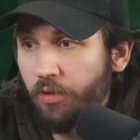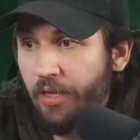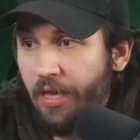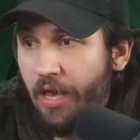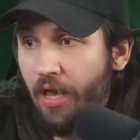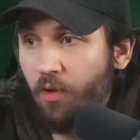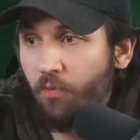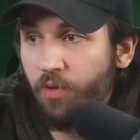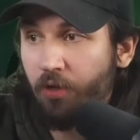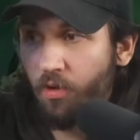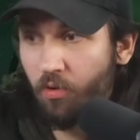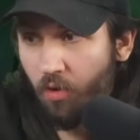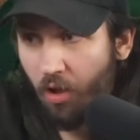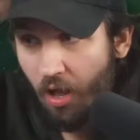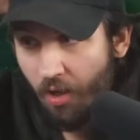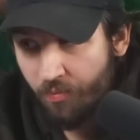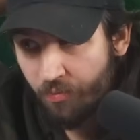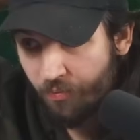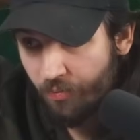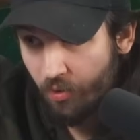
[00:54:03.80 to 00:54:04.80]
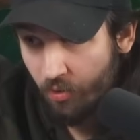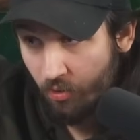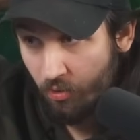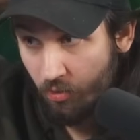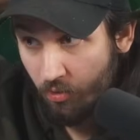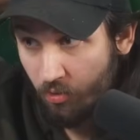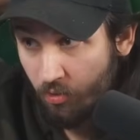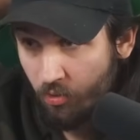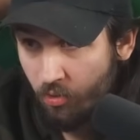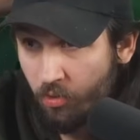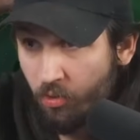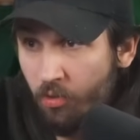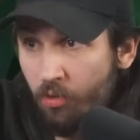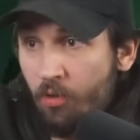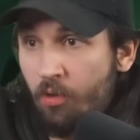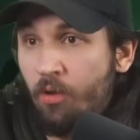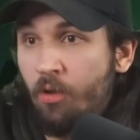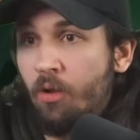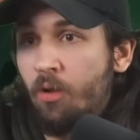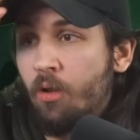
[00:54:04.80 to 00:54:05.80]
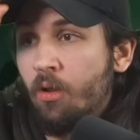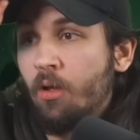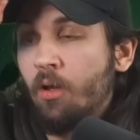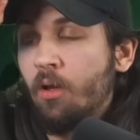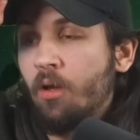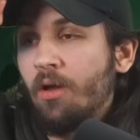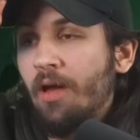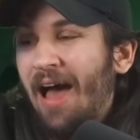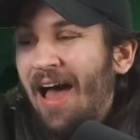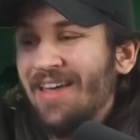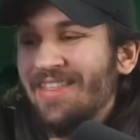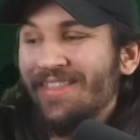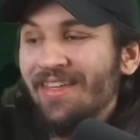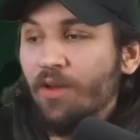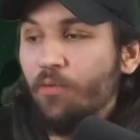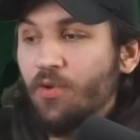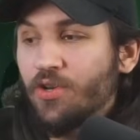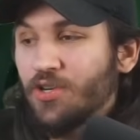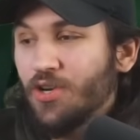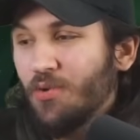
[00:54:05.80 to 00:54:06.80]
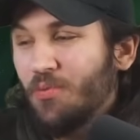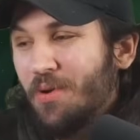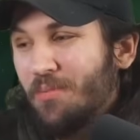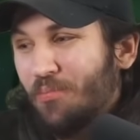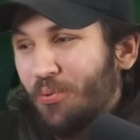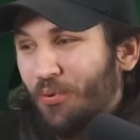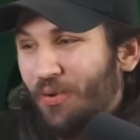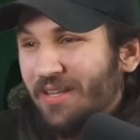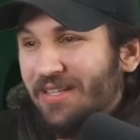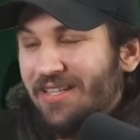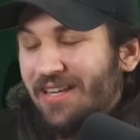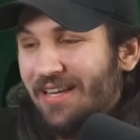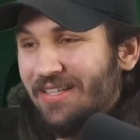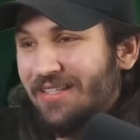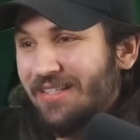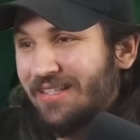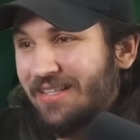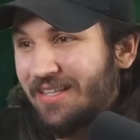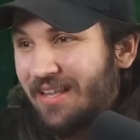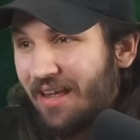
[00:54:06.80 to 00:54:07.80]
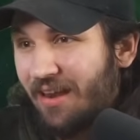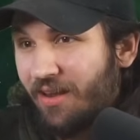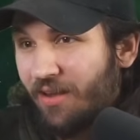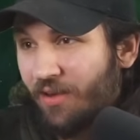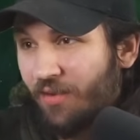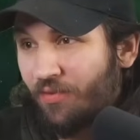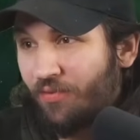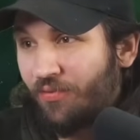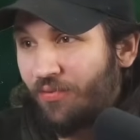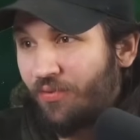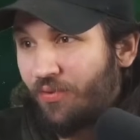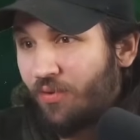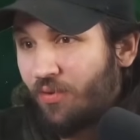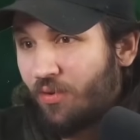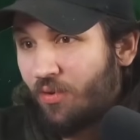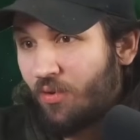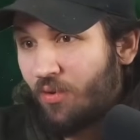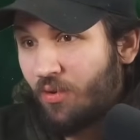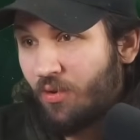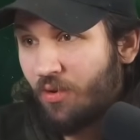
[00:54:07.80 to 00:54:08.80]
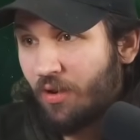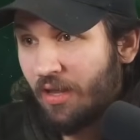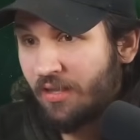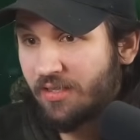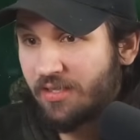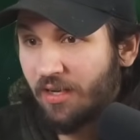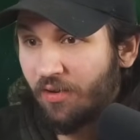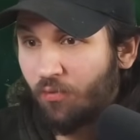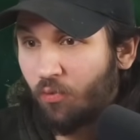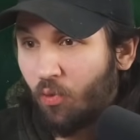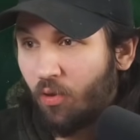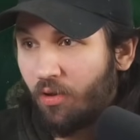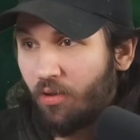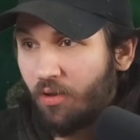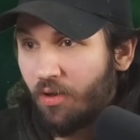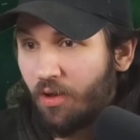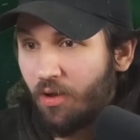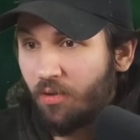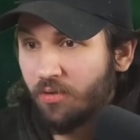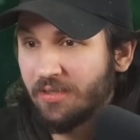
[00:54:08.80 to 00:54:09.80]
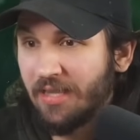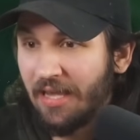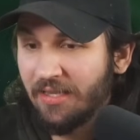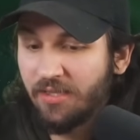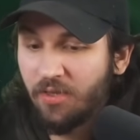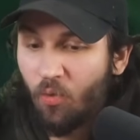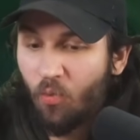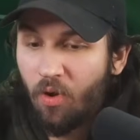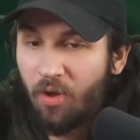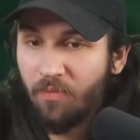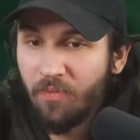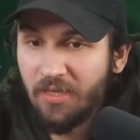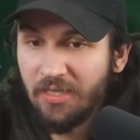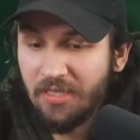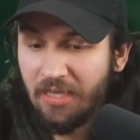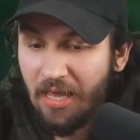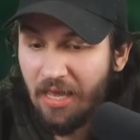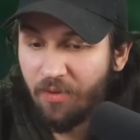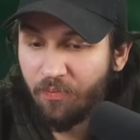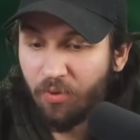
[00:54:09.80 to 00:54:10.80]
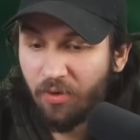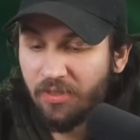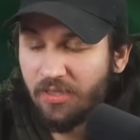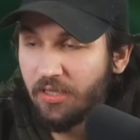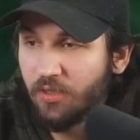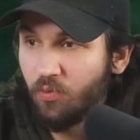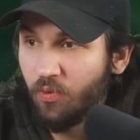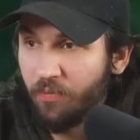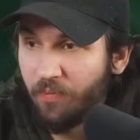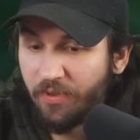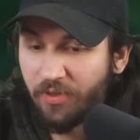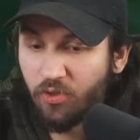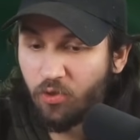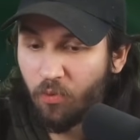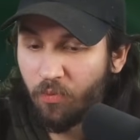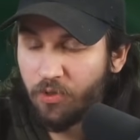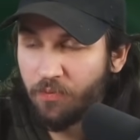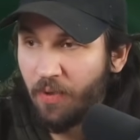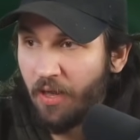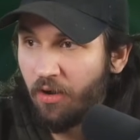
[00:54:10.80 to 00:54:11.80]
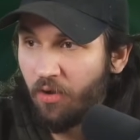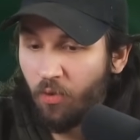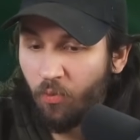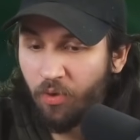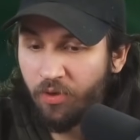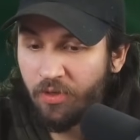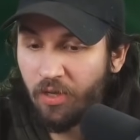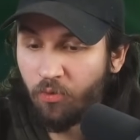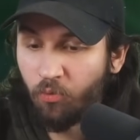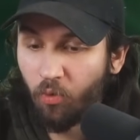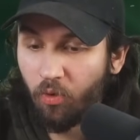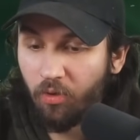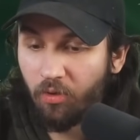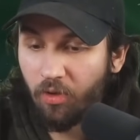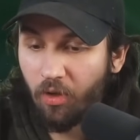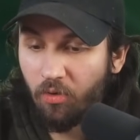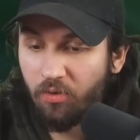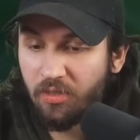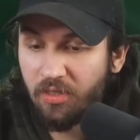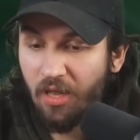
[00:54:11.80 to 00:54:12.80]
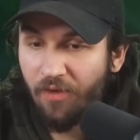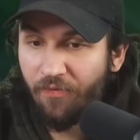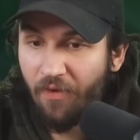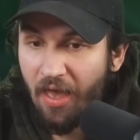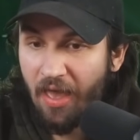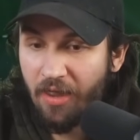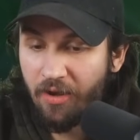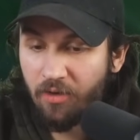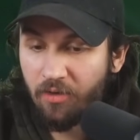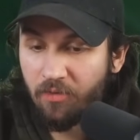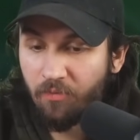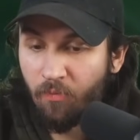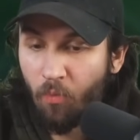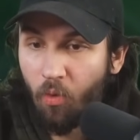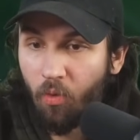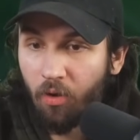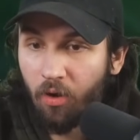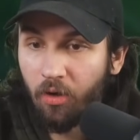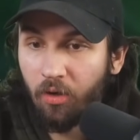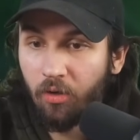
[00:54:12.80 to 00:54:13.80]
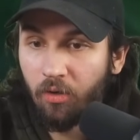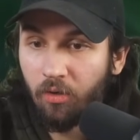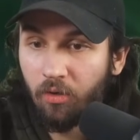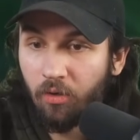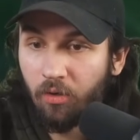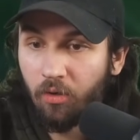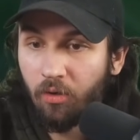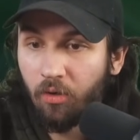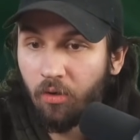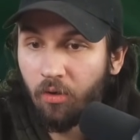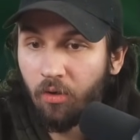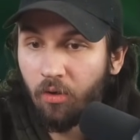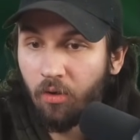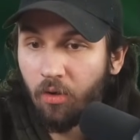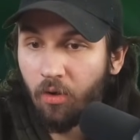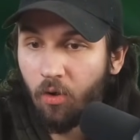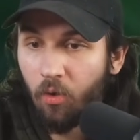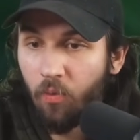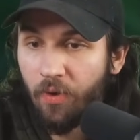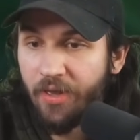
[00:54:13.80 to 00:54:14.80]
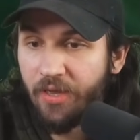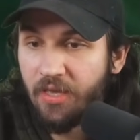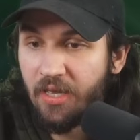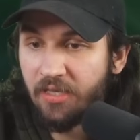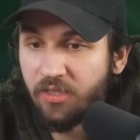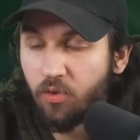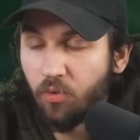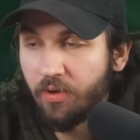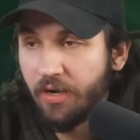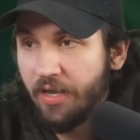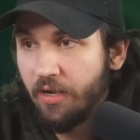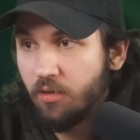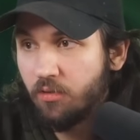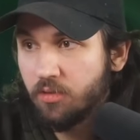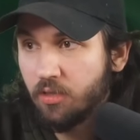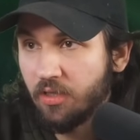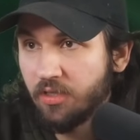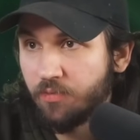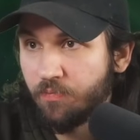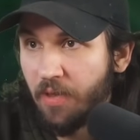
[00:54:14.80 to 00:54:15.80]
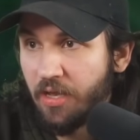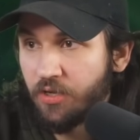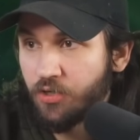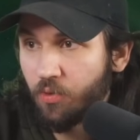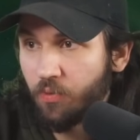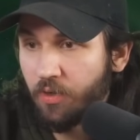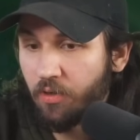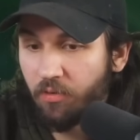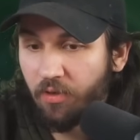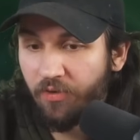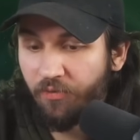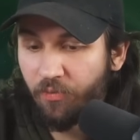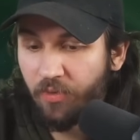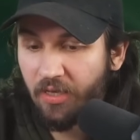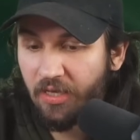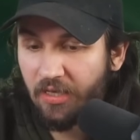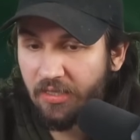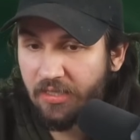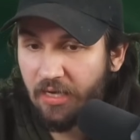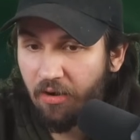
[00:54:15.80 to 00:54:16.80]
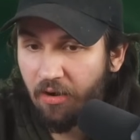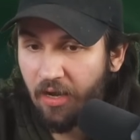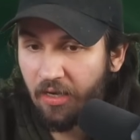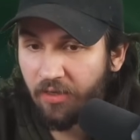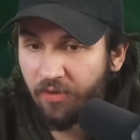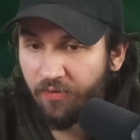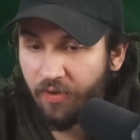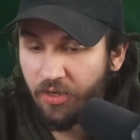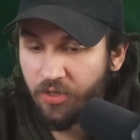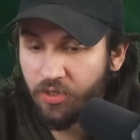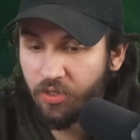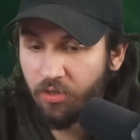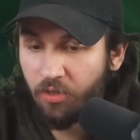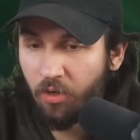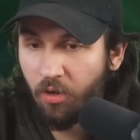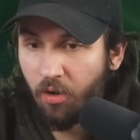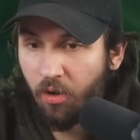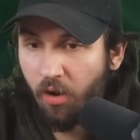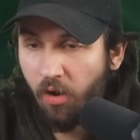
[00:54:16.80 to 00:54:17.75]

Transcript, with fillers: Yeah, we go Goblin Barrel. I think we should have went Princess instead of instead of Royal Ghost. That's the one mistake. Princess would have been so much better. It would have done Royal Ghost stuff and more. Oh, wait. He has Tornado, so let's make sure we don't give him the King Tower activation.